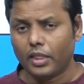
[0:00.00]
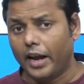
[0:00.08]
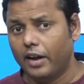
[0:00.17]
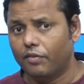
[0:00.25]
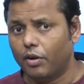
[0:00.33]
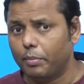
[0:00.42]

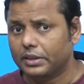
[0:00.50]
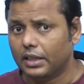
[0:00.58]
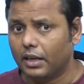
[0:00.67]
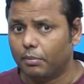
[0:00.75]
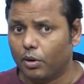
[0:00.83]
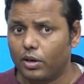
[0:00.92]
information
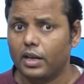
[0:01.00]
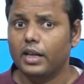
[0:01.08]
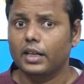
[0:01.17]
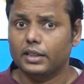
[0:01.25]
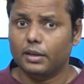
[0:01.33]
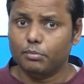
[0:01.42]
about
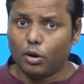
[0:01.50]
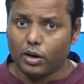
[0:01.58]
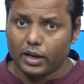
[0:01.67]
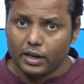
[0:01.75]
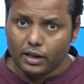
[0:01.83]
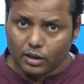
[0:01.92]
the
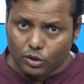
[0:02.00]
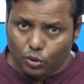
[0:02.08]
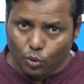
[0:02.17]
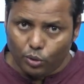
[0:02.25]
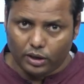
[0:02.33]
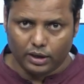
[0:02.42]
Mauryan
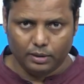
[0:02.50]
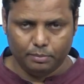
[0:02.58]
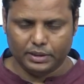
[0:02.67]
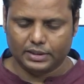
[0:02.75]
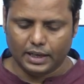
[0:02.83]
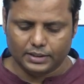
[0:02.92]
court
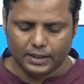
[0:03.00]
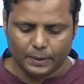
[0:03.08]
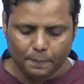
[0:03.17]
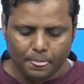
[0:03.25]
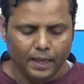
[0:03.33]
precisely.